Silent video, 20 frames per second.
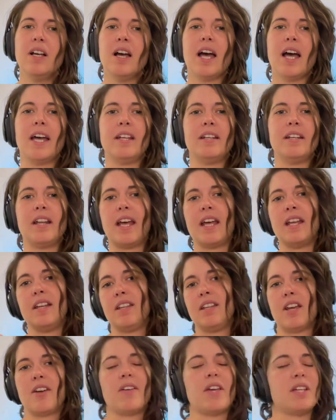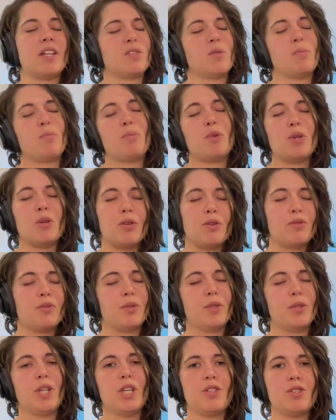and and there is a
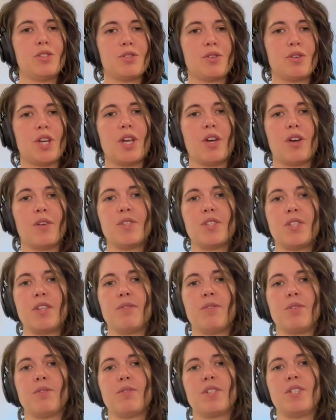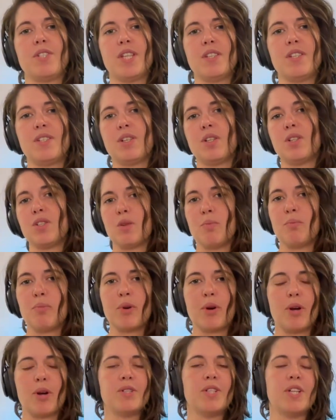beautiful history of civil resistance and
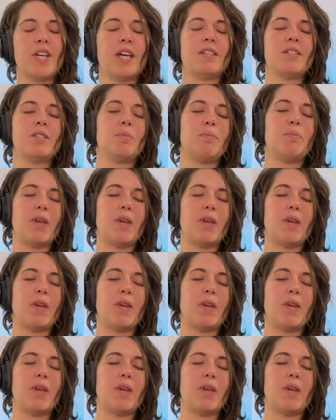protest